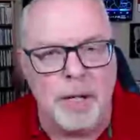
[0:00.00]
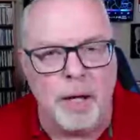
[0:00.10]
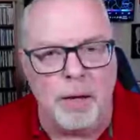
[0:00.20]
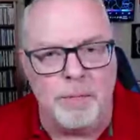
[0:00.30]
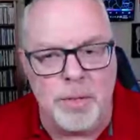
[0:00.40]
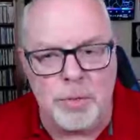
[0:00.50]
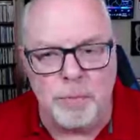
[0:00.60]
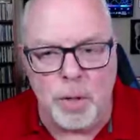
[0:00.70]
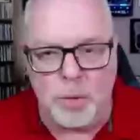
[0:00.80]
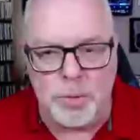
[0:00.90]
of this
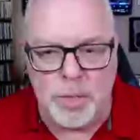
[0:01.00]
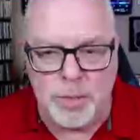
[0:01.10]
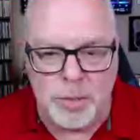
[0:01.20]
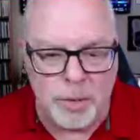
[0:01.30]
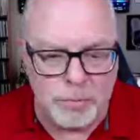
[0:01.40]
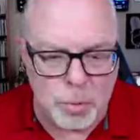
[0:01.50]
fall season of